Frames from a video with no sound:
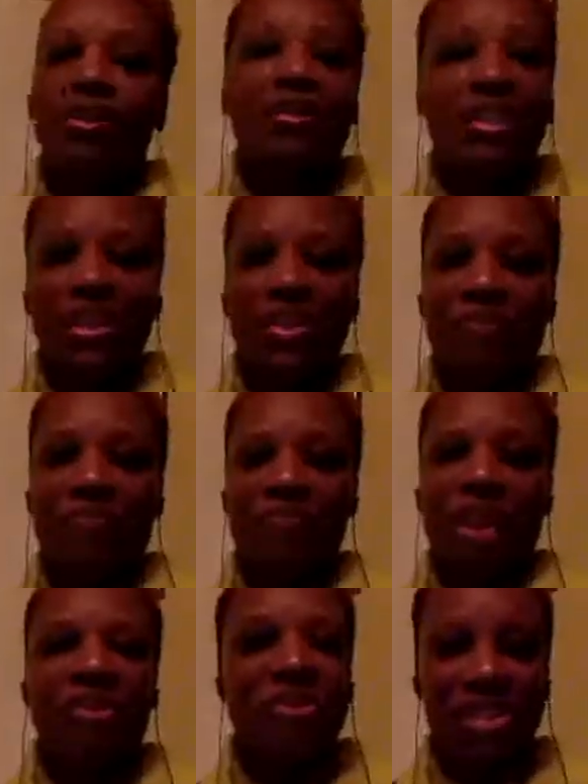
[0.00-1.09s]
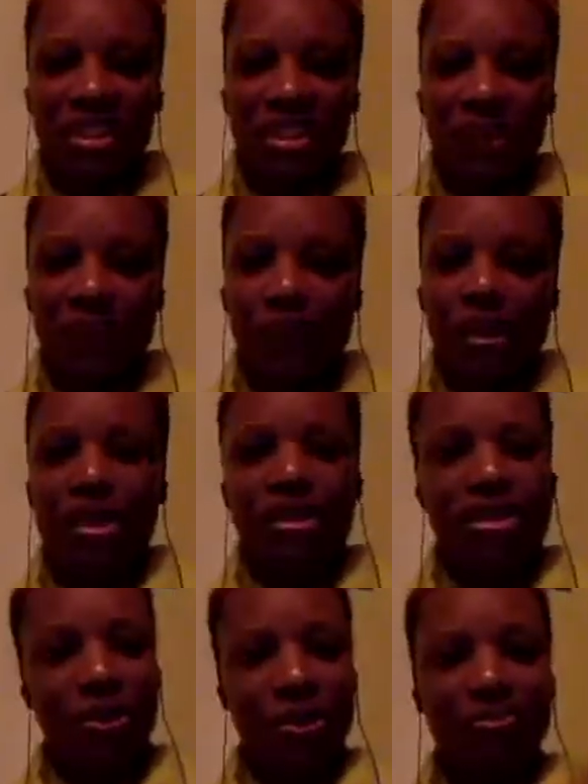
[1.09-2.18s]
see them. I don't see them.
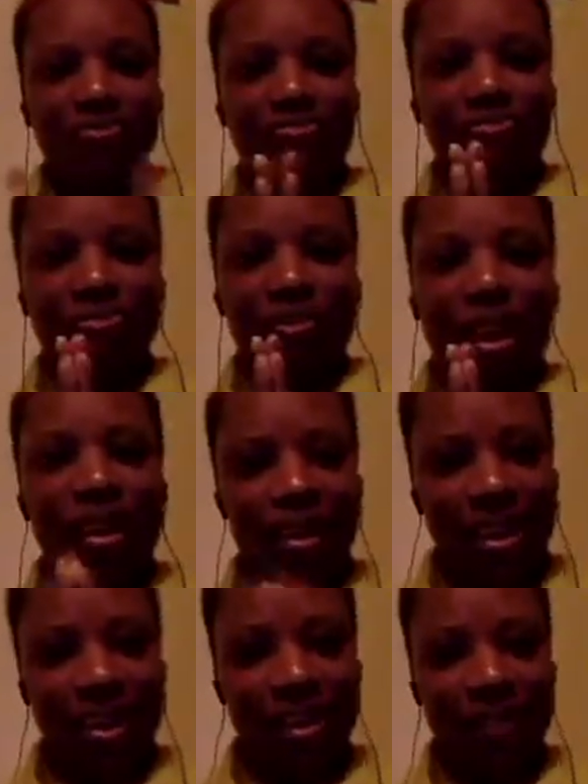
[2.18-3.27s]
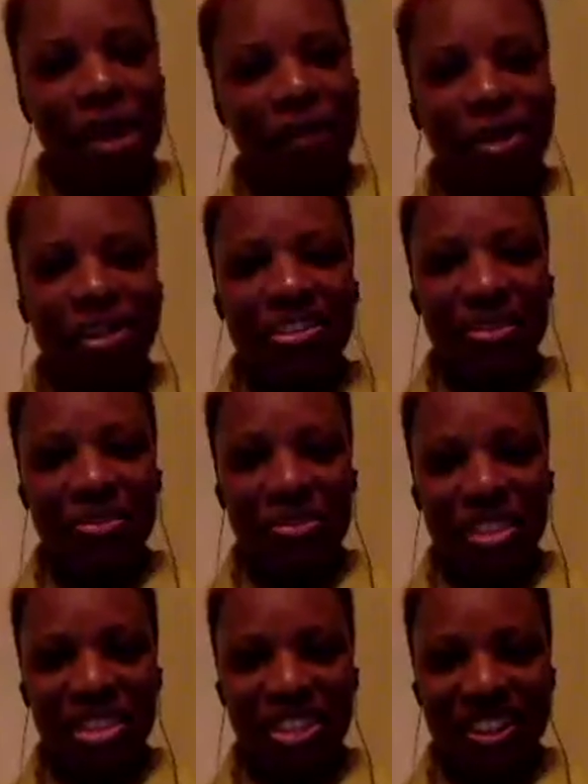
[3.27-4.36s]
So, okay, my apologies for
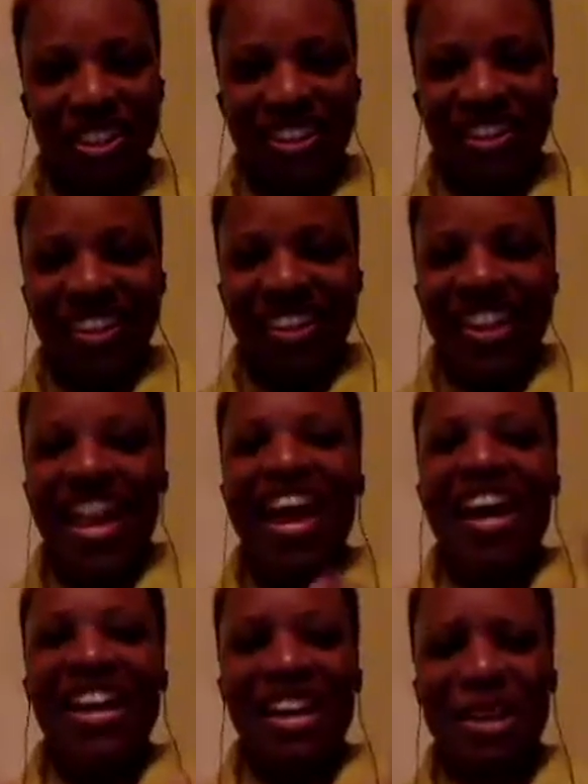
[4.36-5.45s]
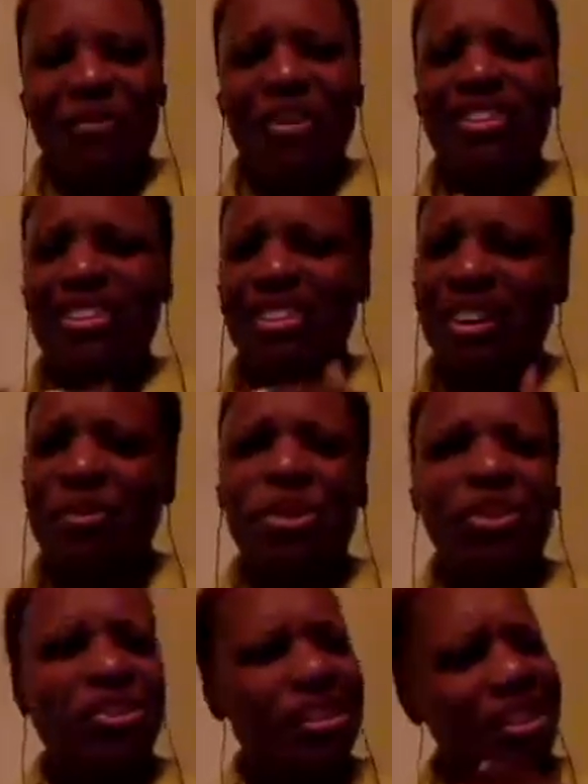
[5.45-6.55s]
preaching. I came on to talk about,
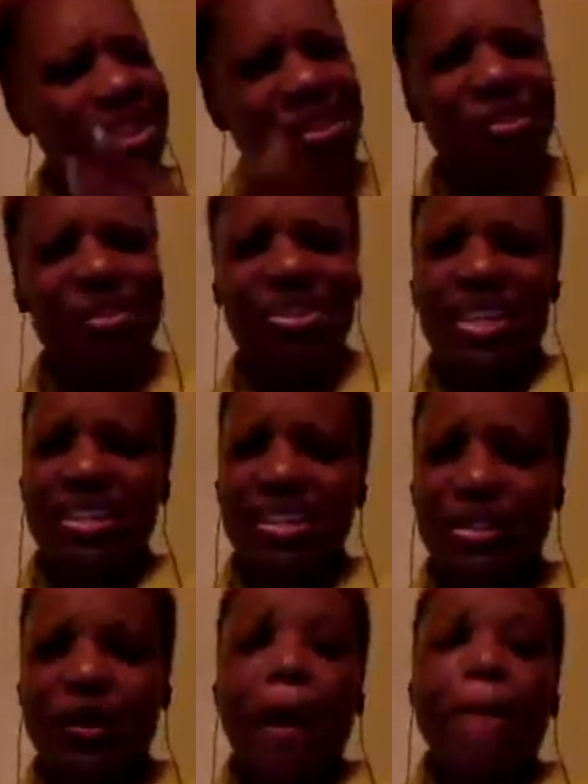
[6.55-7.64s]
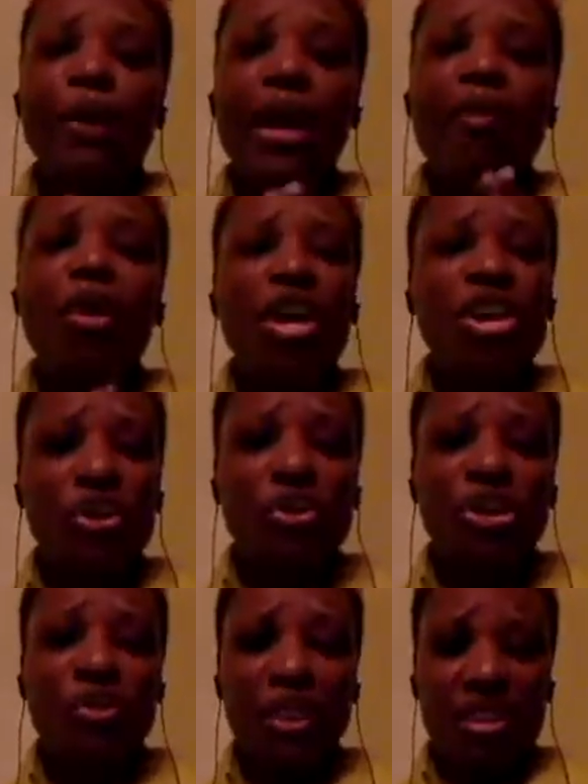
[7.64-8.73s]
the heroes and stuff, but I want you to
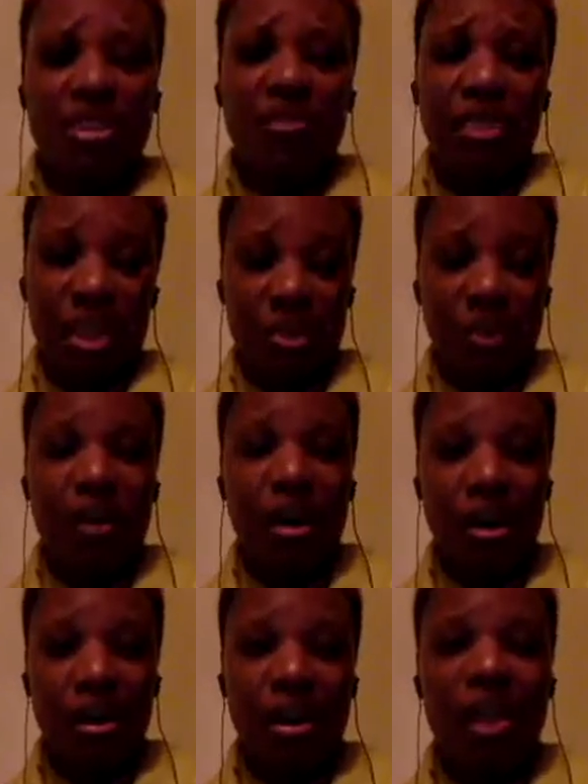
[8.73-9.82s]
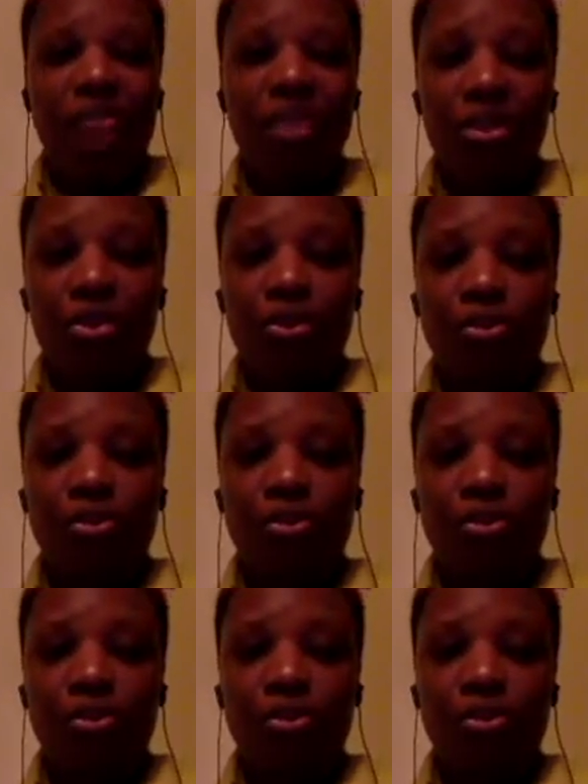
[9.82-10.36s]
be the hero that you are. I really do.